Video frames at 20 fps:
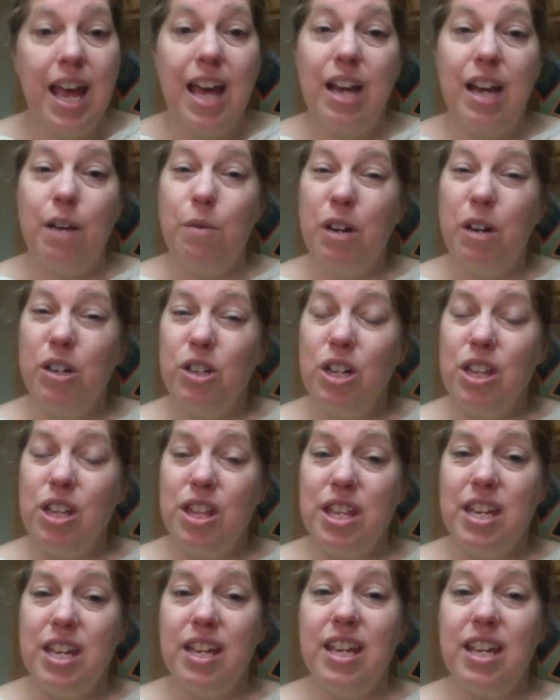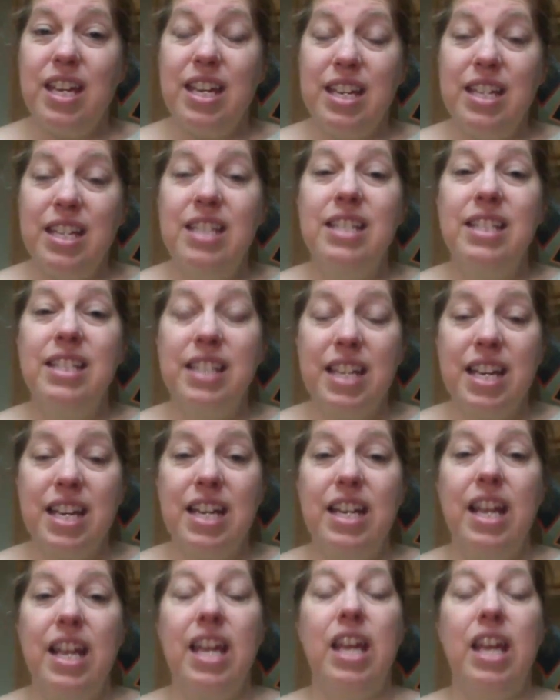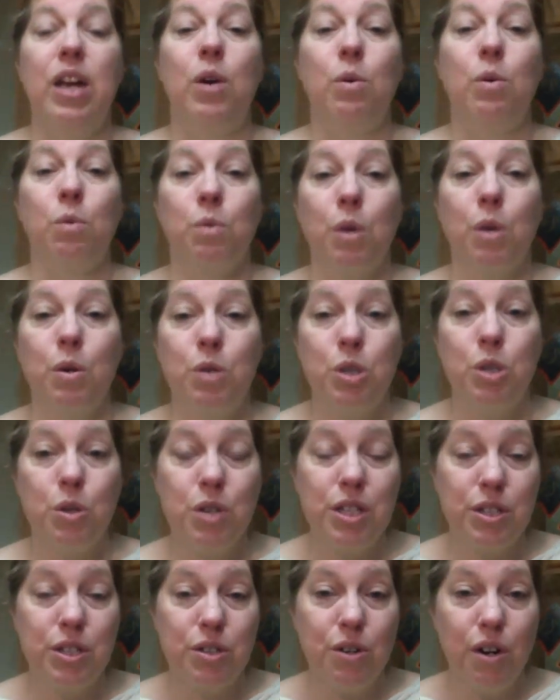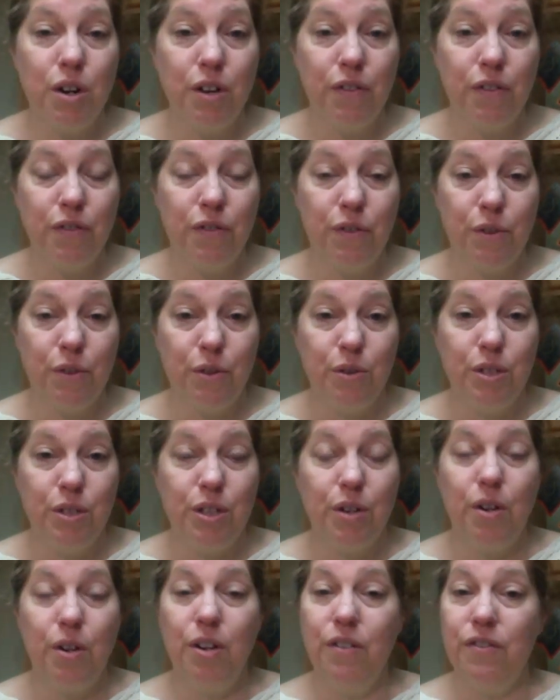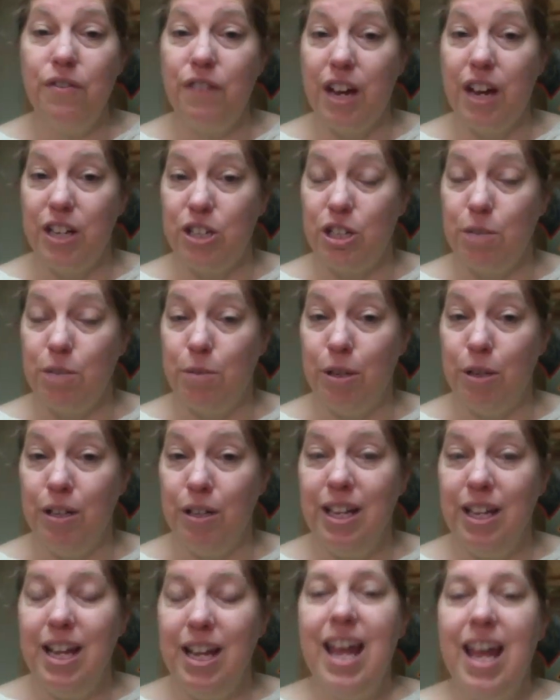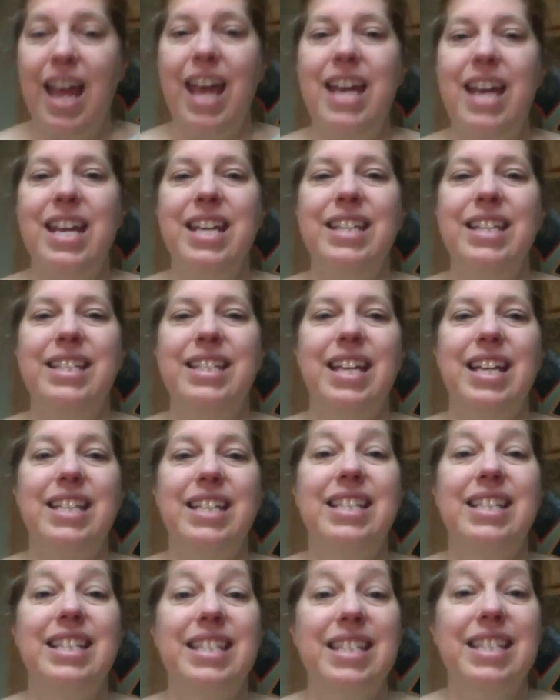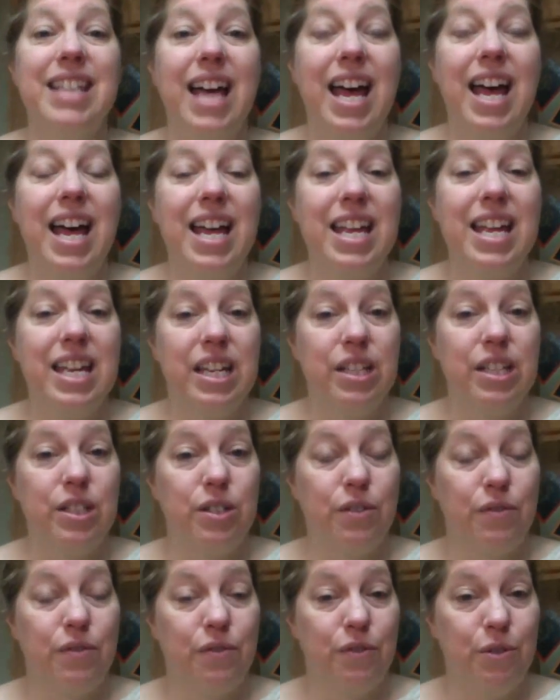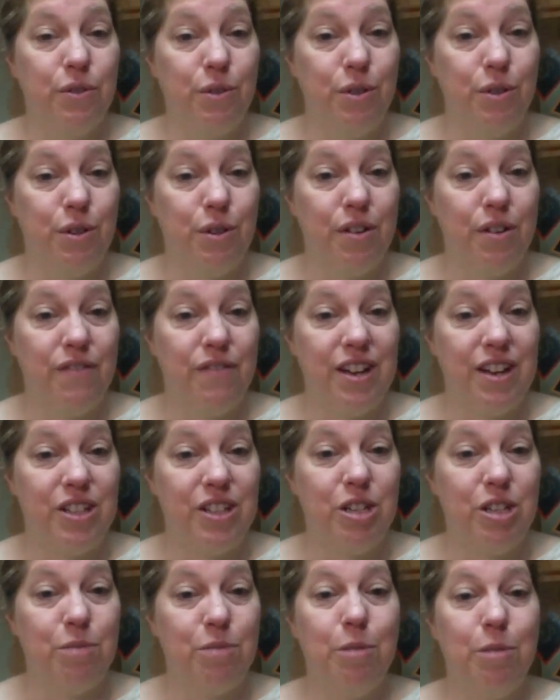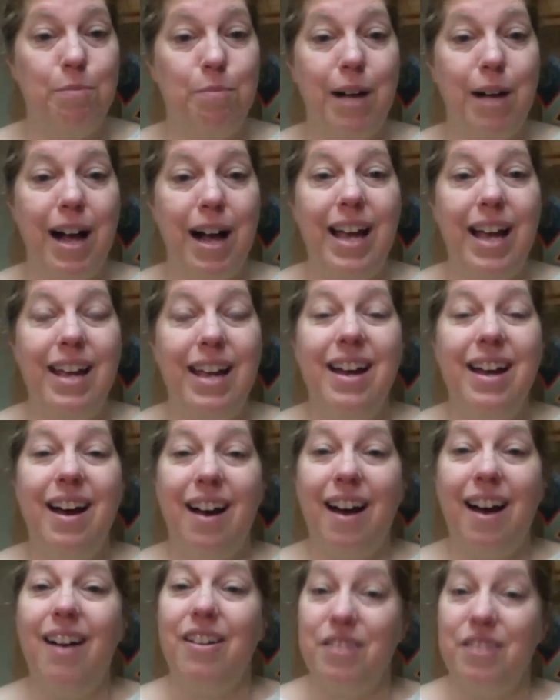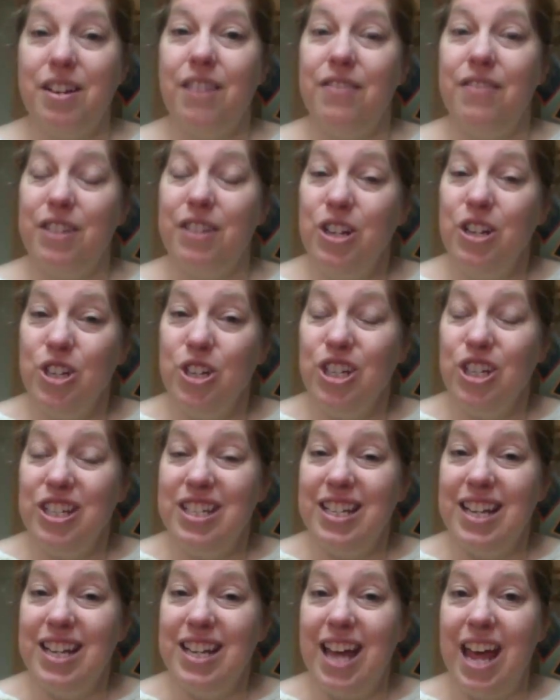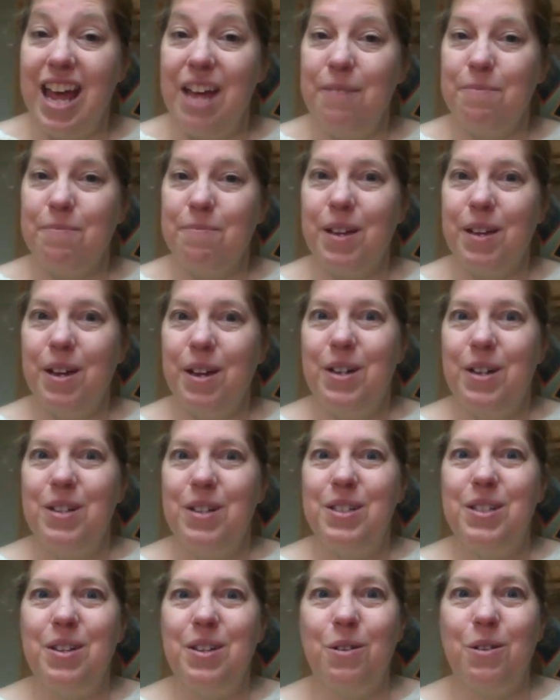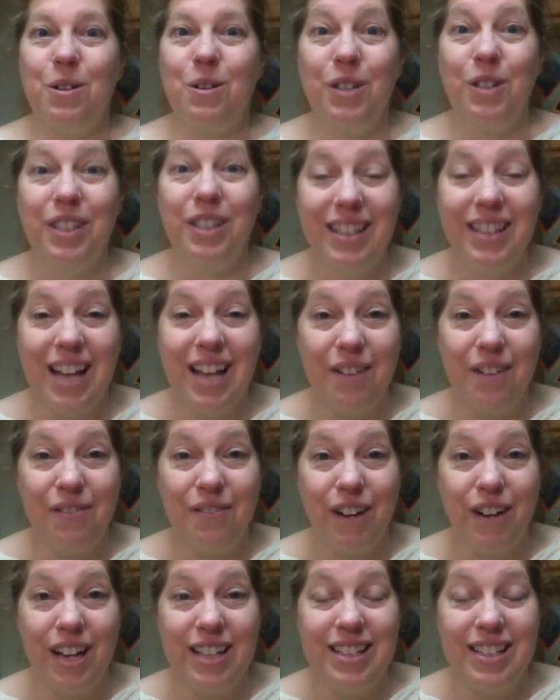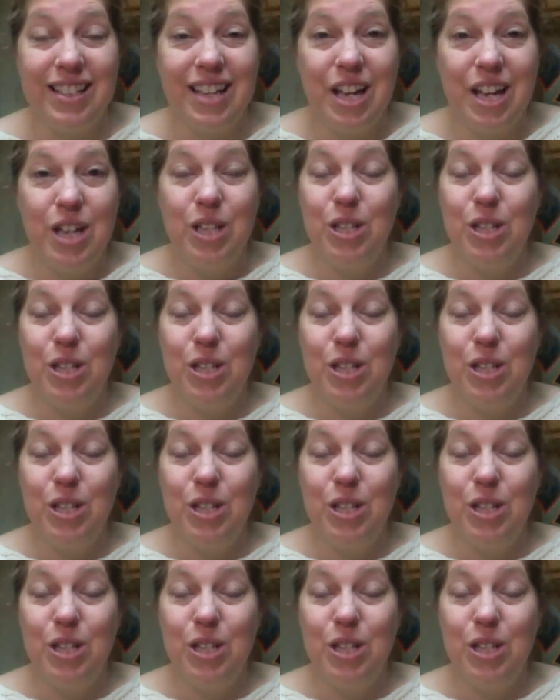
And I want you to think, is it a grocery store fruit or vegetable? And is it a science fruit or vegetable by our definition today? So good luck, friends.